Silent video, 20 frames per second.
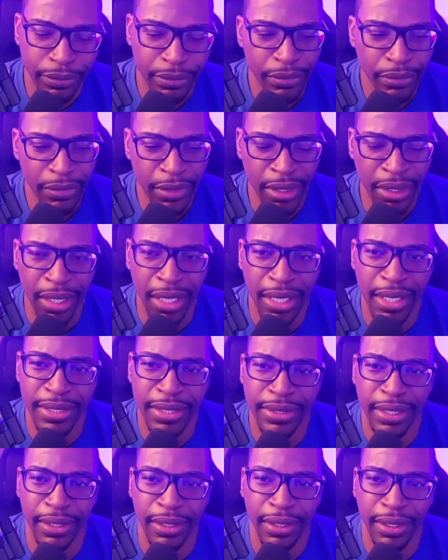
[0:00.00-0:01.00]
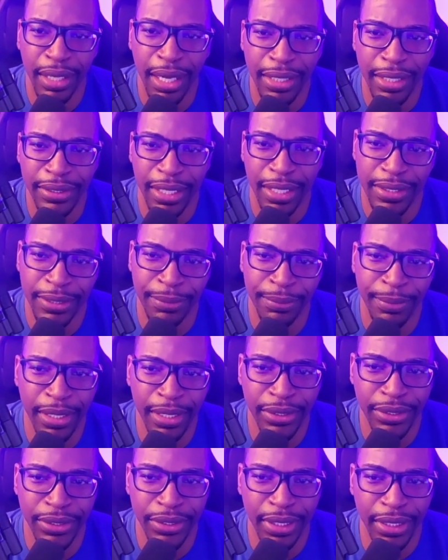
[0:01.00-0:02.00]
is as a manager
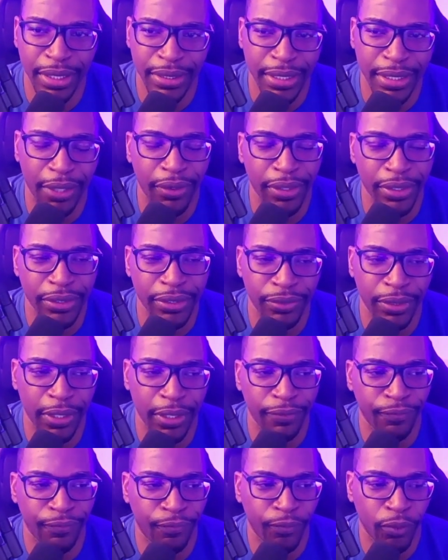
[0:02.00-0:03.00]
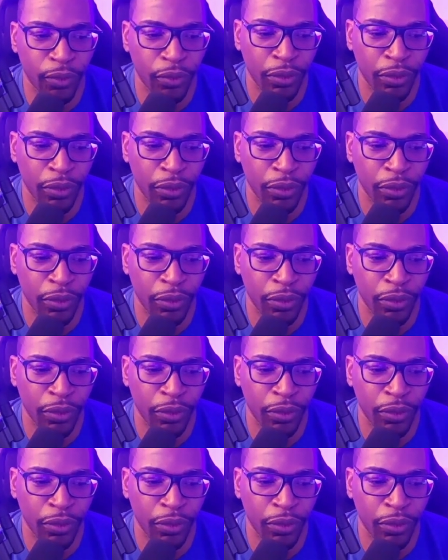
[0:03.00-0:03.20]
and a director, right, for